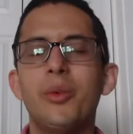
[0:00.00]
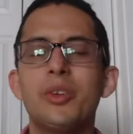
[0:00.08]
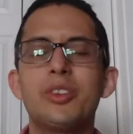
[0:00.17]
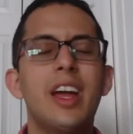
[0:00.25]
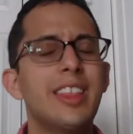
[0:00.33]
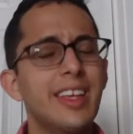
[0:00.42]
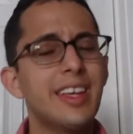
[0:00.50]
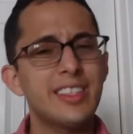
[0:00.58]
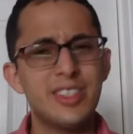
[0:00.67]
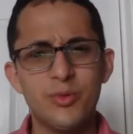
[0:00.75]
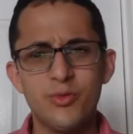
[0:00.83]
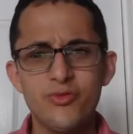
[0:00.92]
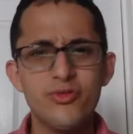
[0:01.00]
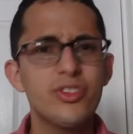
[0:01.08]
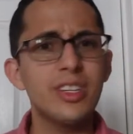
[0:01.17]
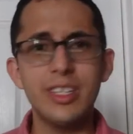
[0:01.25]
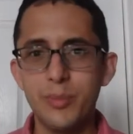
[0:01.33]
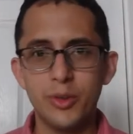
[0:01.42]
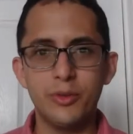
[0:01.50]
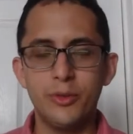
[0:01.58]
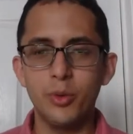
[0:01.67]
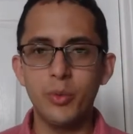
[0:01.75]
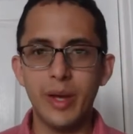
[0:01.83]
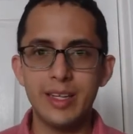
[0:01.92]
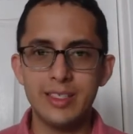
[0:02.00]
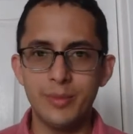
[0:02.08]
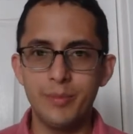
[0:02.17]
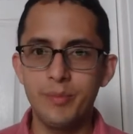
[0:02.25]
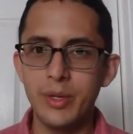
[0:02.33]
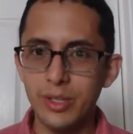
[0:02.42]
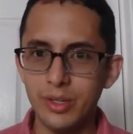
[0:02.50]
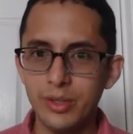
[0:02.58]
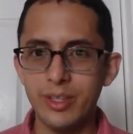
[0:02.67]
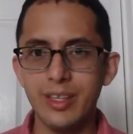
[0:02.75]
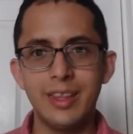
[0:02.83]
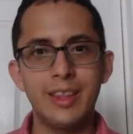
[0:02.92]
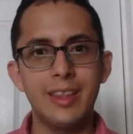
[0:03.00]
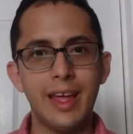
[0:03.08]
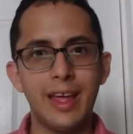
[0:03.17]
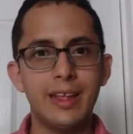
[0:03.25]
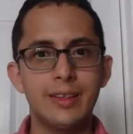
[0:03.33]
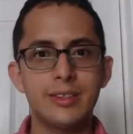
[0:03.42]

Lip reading: which I think is a really beautiful way to build that